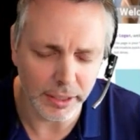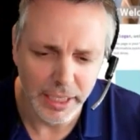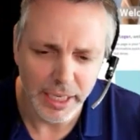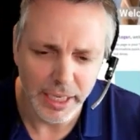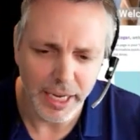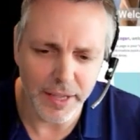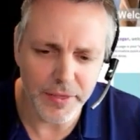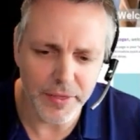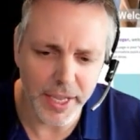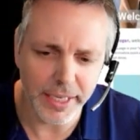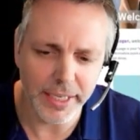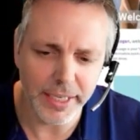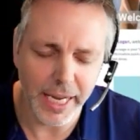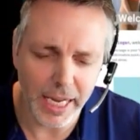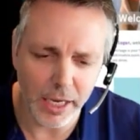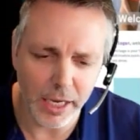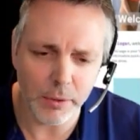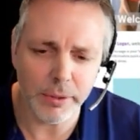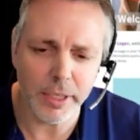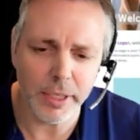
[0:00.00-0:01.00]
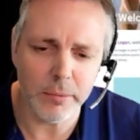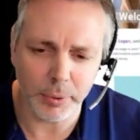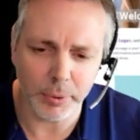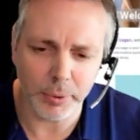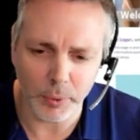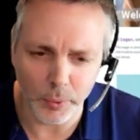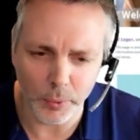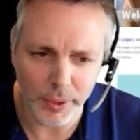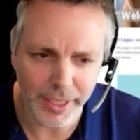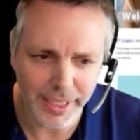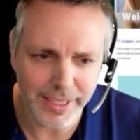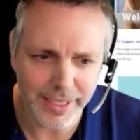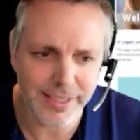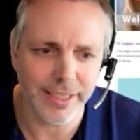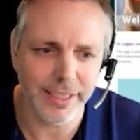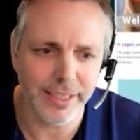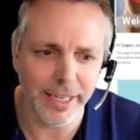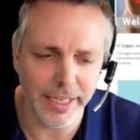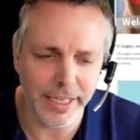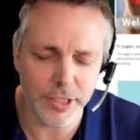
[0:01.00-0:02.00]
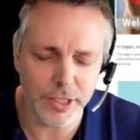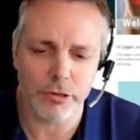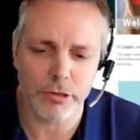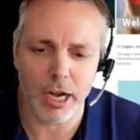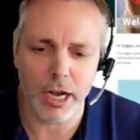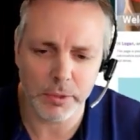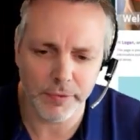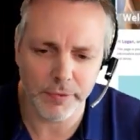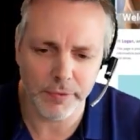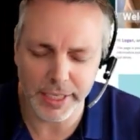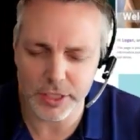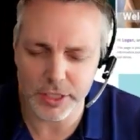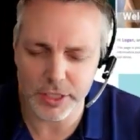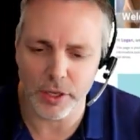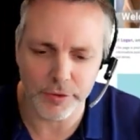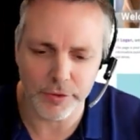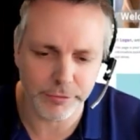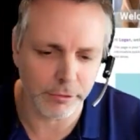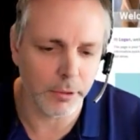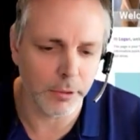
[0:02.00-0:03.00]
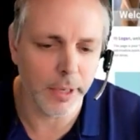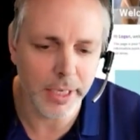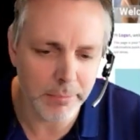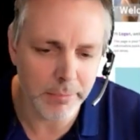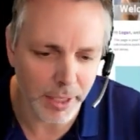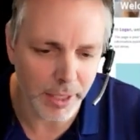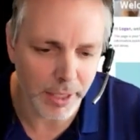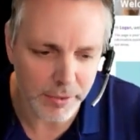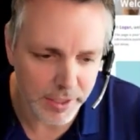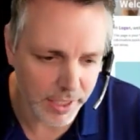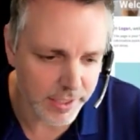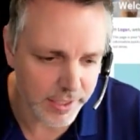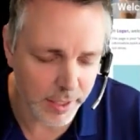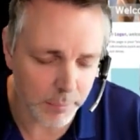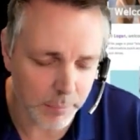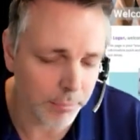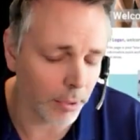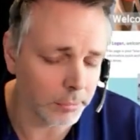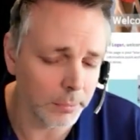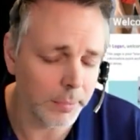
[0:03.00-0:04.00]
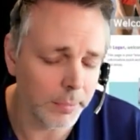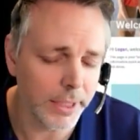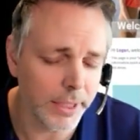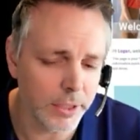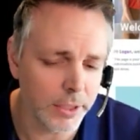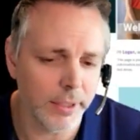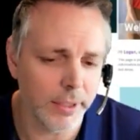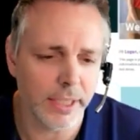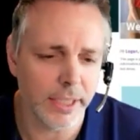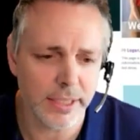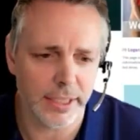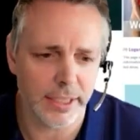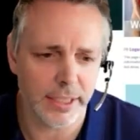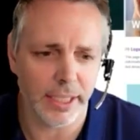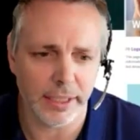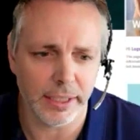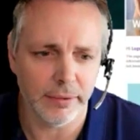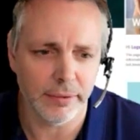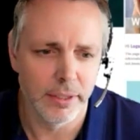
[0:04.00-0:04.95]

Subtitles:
and then how employees can interact with HR through emails, as they're probably doing today.